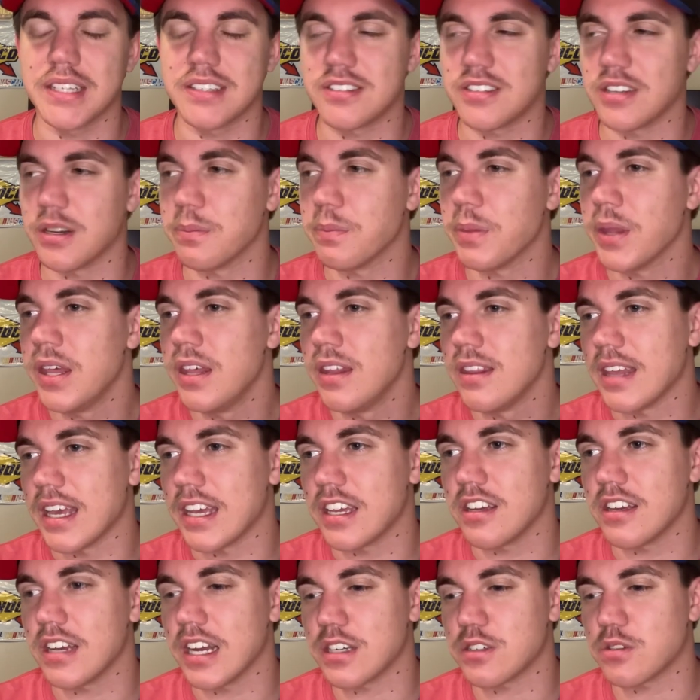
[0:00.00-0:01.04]
So thank
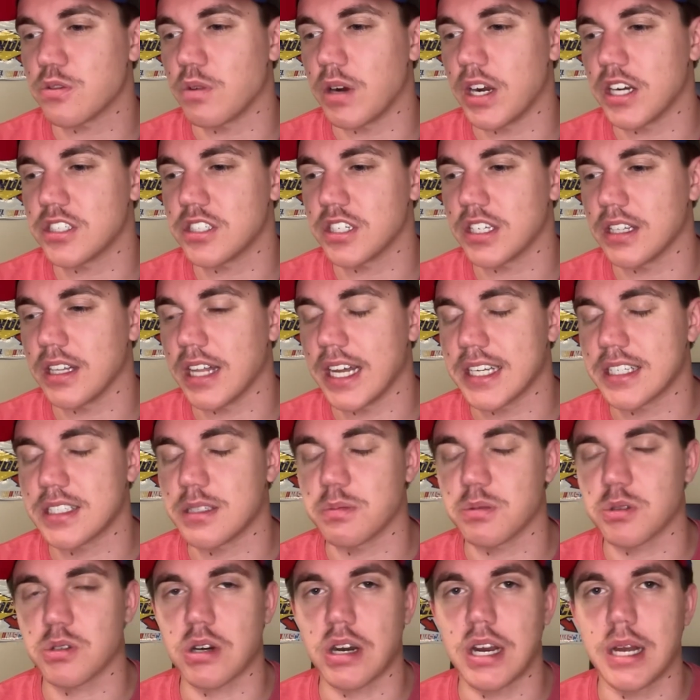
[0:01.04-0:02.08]
you guys for watching. Like,
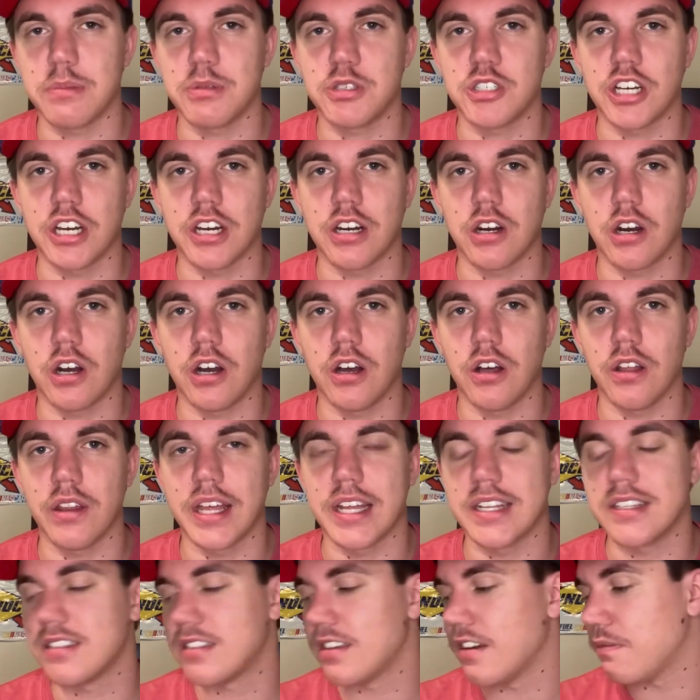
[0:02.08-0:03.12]
subscribe, share, all
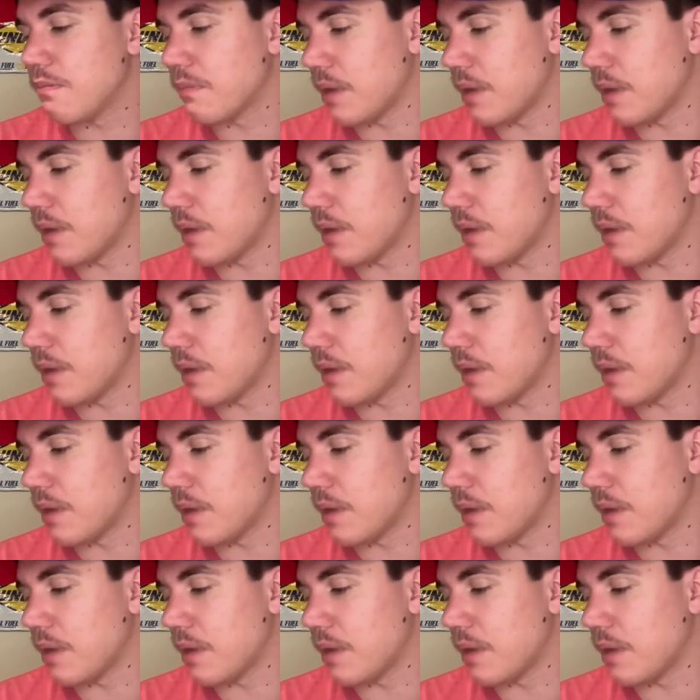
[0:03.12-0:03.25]
that stuff.